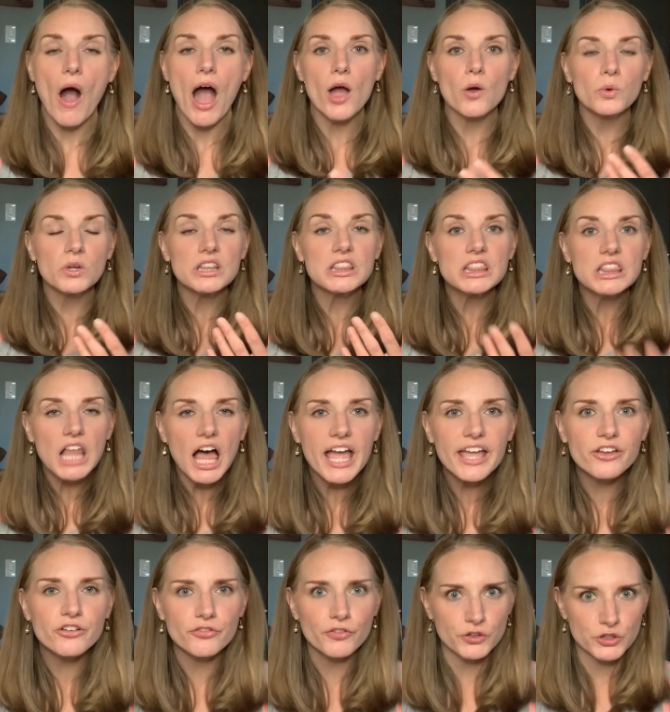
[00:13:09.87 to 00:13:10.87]
I would
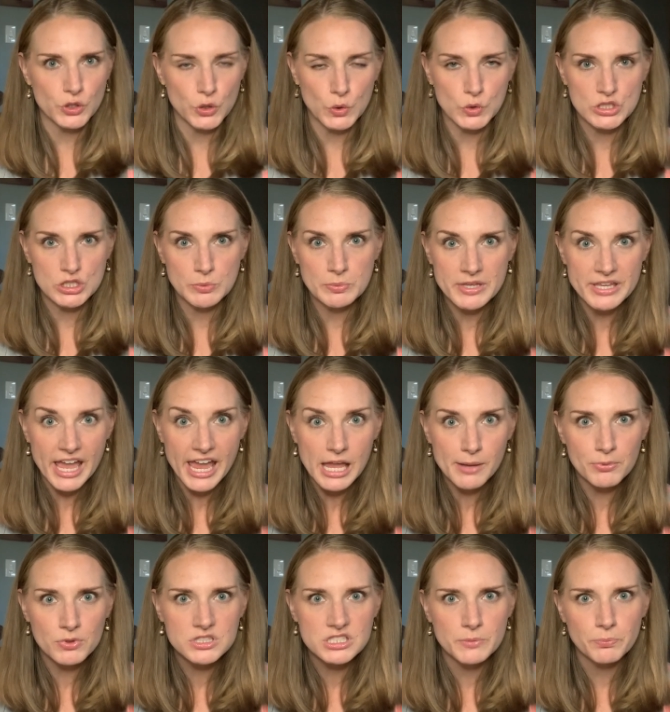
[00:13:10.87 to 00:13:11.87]
like for you to be
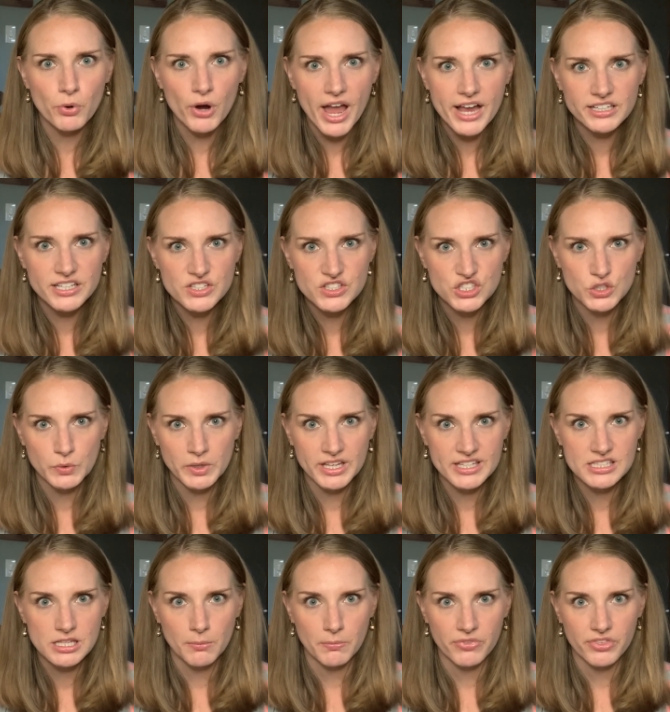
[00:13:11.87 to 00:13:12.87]
able to practice doing
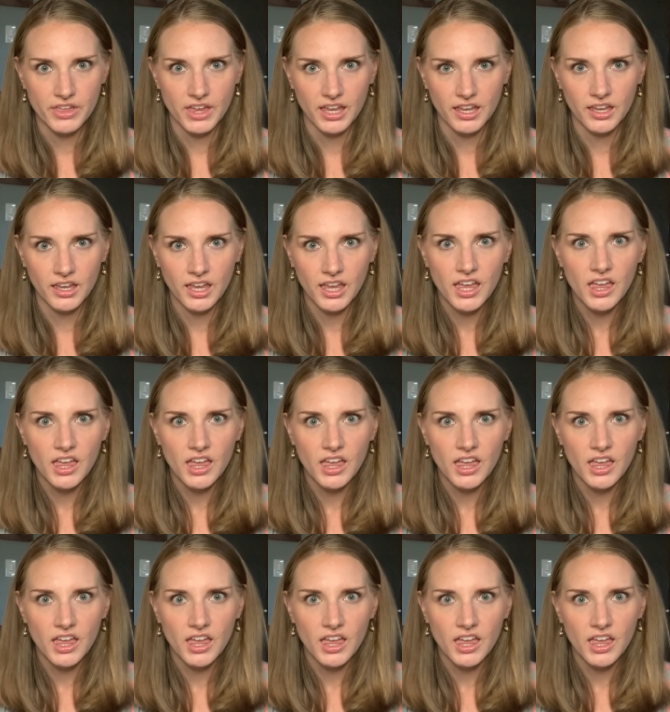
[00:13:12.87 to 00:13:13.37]
something